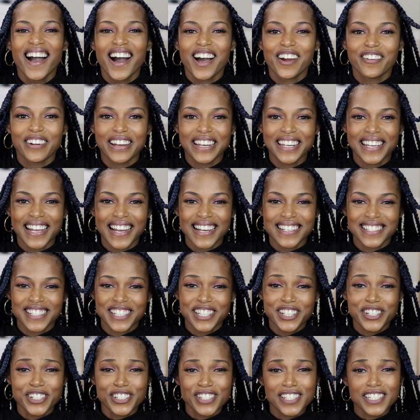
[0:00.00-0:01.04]
Alrighty guys,
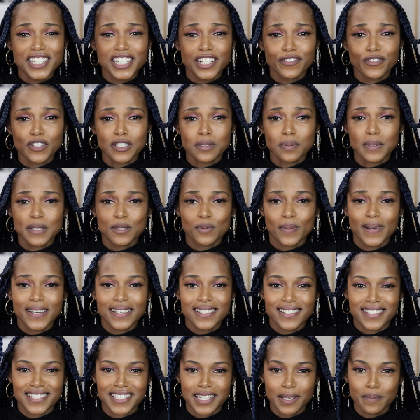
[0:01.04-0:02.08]
here's the difference
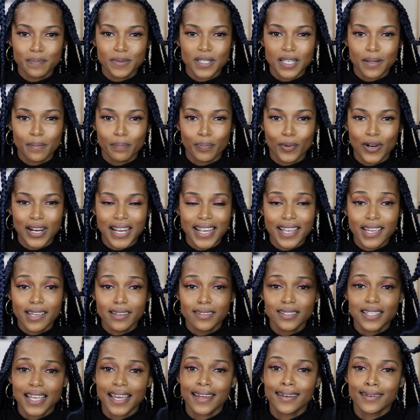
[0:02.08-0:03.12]
between dipped
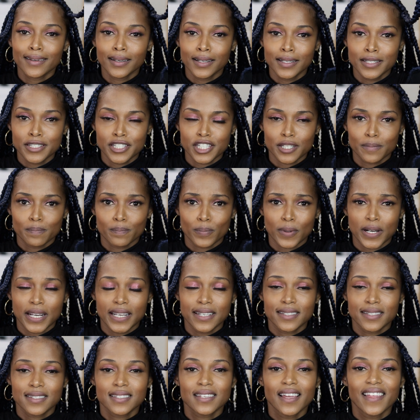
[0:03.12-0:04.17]
braids and undipped
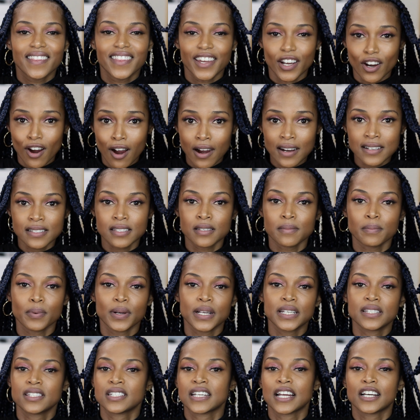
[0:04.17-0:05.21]
braids. There are some
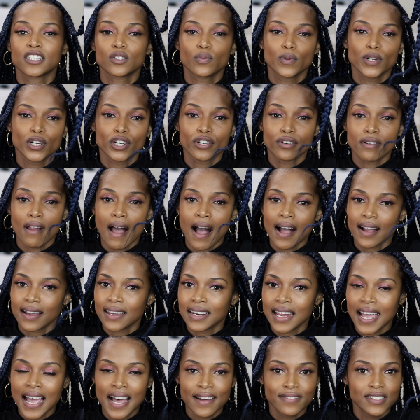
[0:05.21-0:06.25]
braid styles where you're not gonna
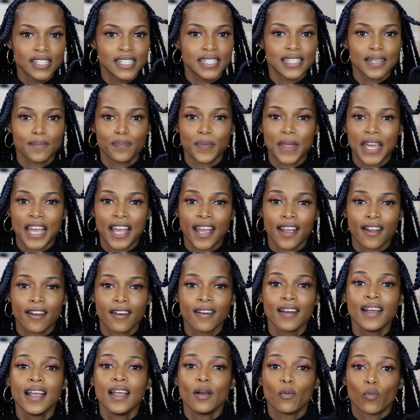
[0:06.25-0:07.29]
have to dip the hair,
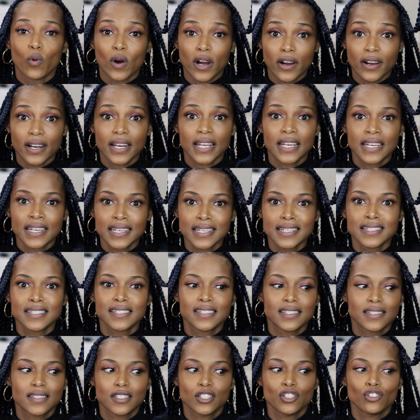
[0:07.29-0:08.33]
where it
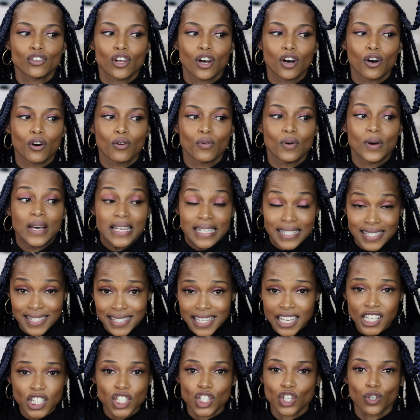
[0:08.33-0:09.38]
is, you know,
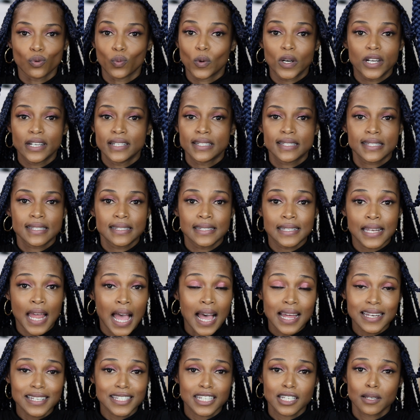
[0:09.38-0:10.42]
essential, where it's
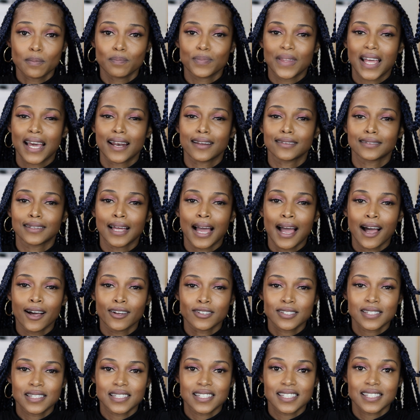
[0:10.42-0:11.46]
not dipped, that
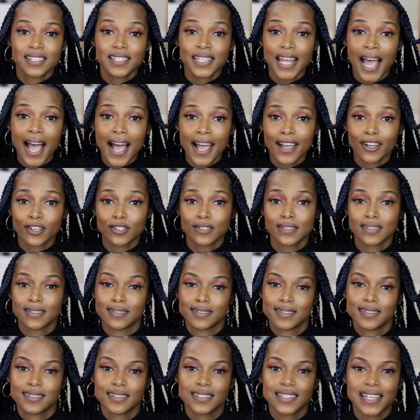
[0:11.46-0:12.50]
allows the style to
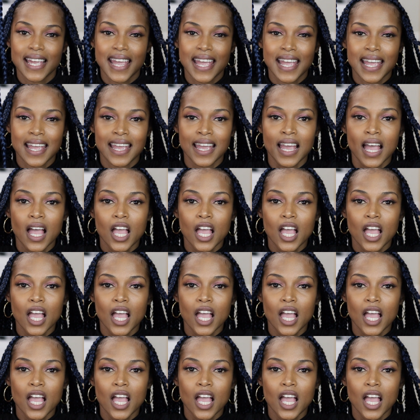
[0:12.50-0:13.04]
stay,